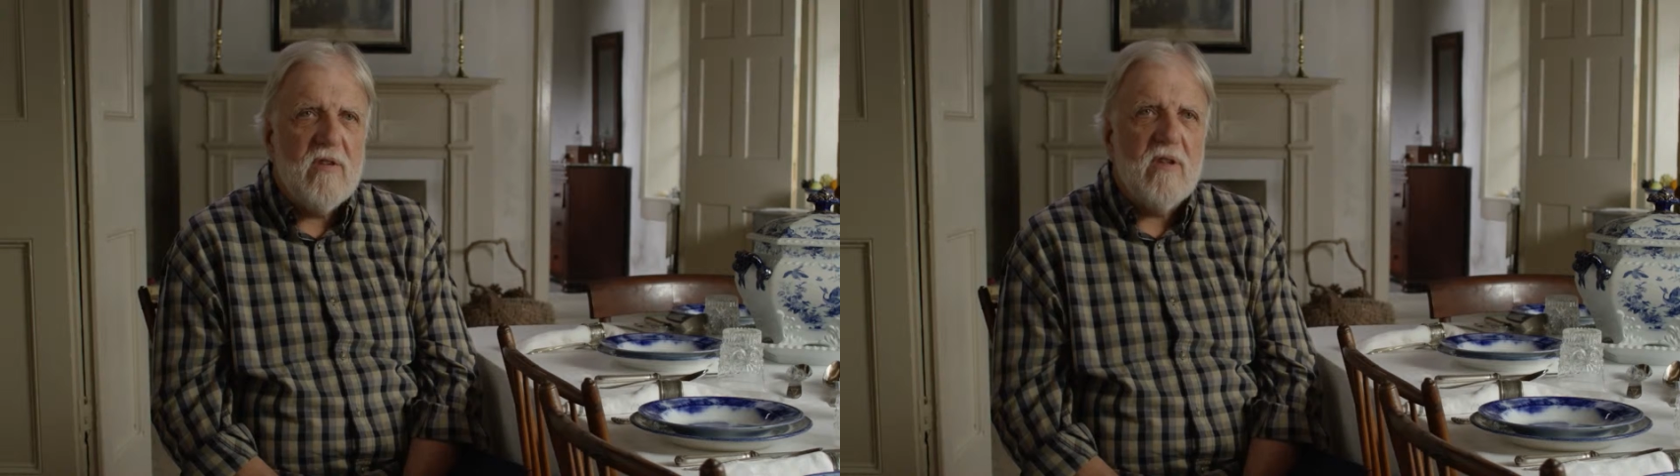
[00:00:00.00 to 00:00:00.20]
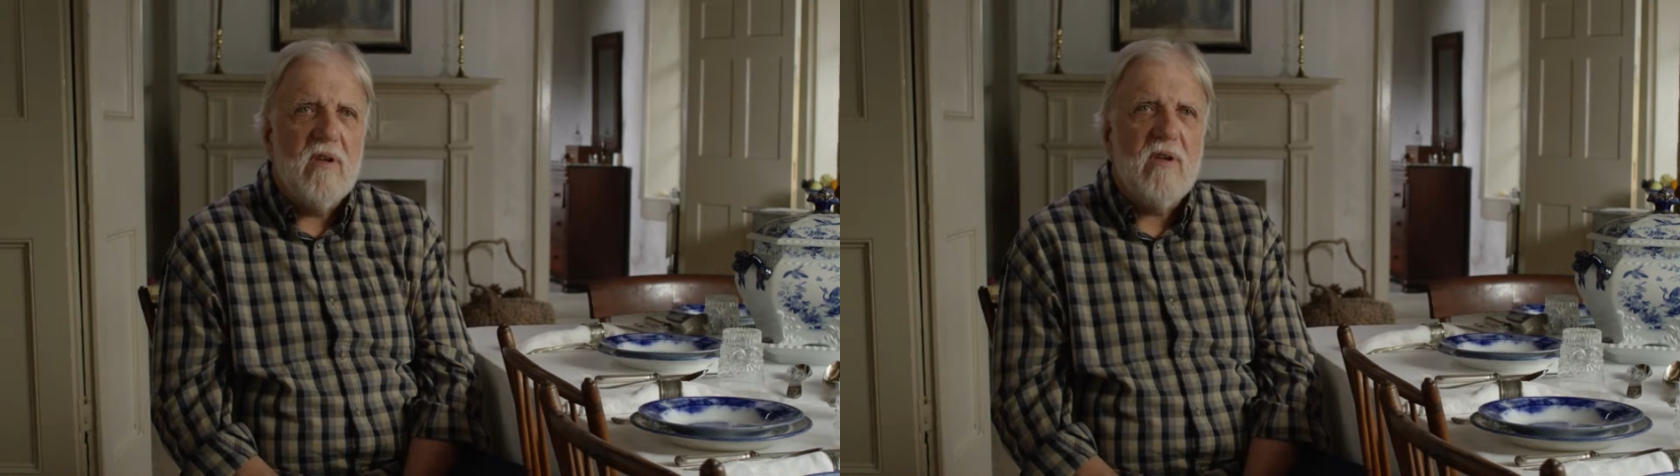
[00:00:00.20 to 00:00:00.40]

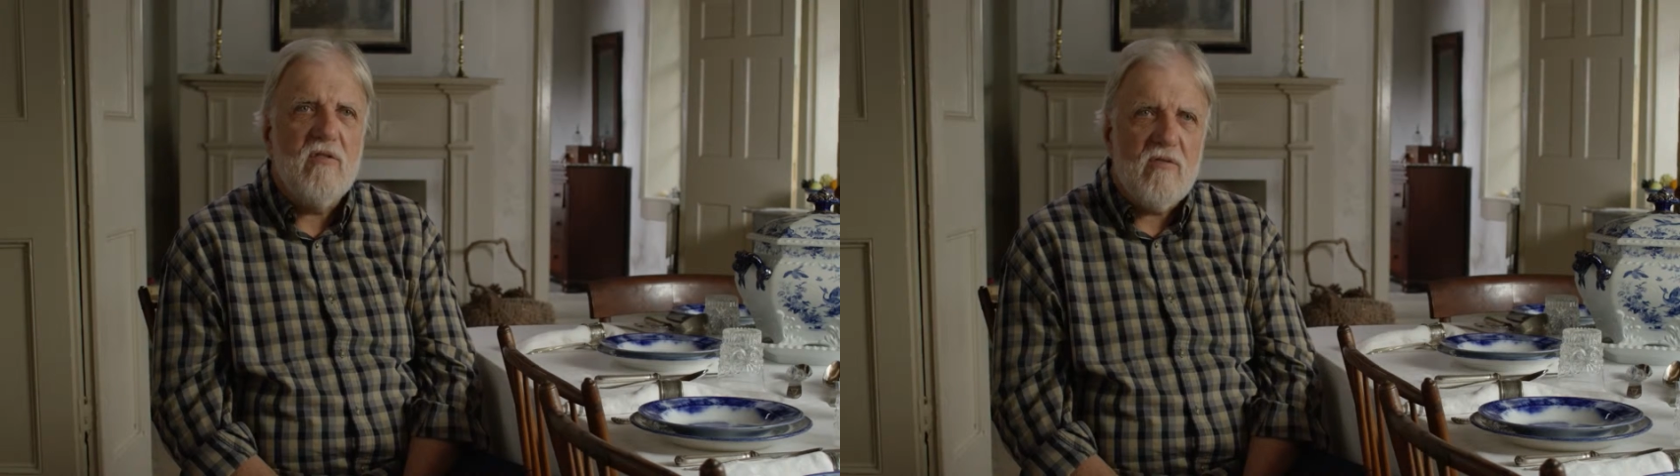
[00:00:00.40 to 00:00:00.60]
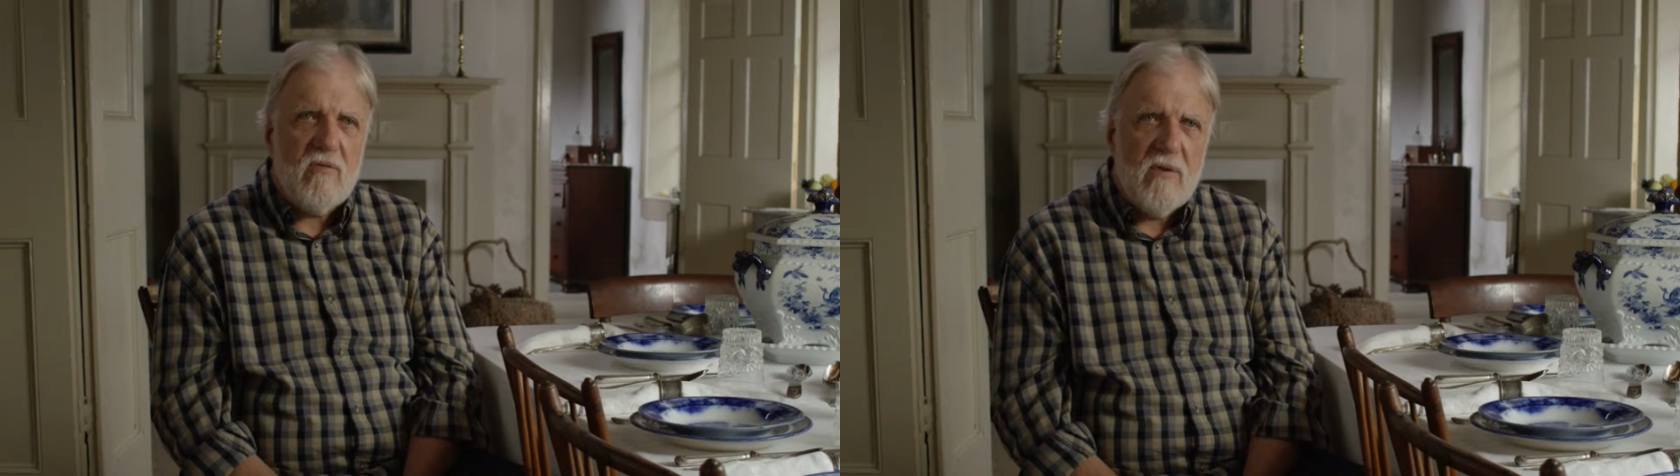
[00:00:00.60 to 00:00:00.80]
in the
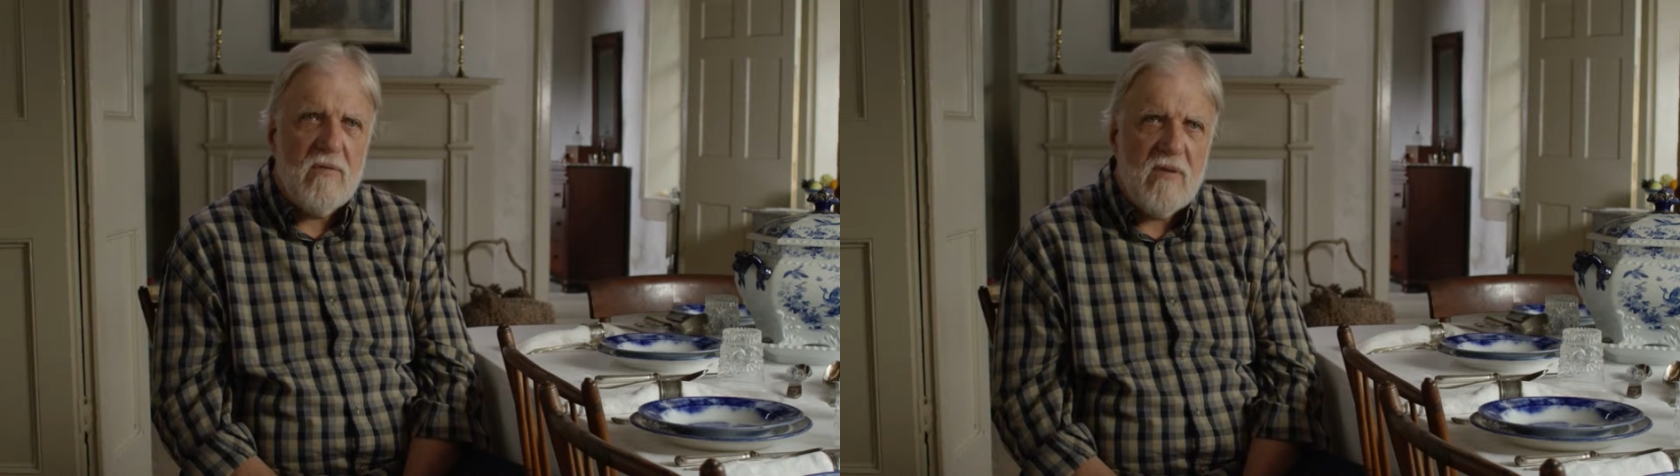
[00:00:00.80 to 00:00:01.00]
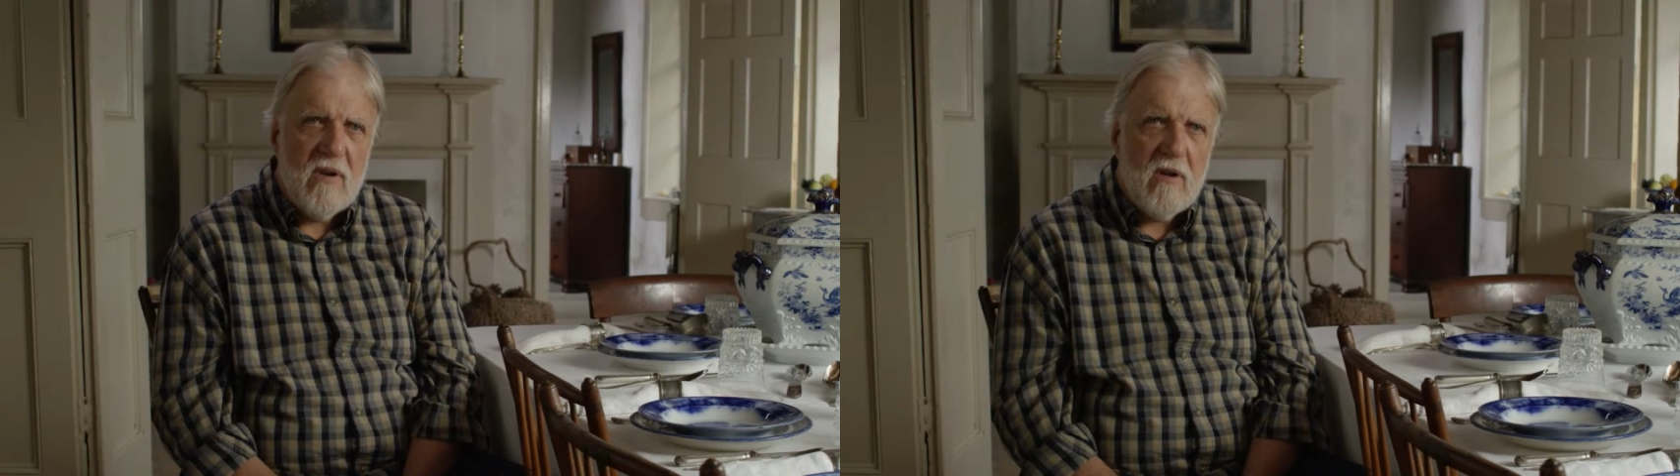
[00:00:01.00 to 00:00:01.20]
history
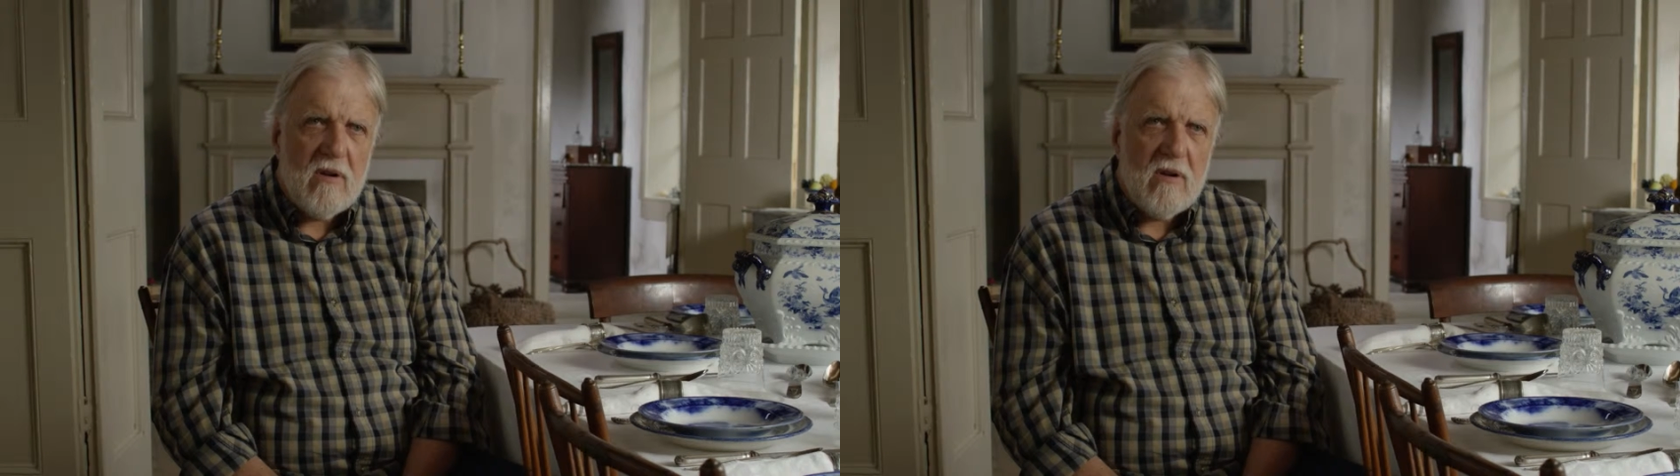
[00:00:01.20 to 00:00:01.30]
of St.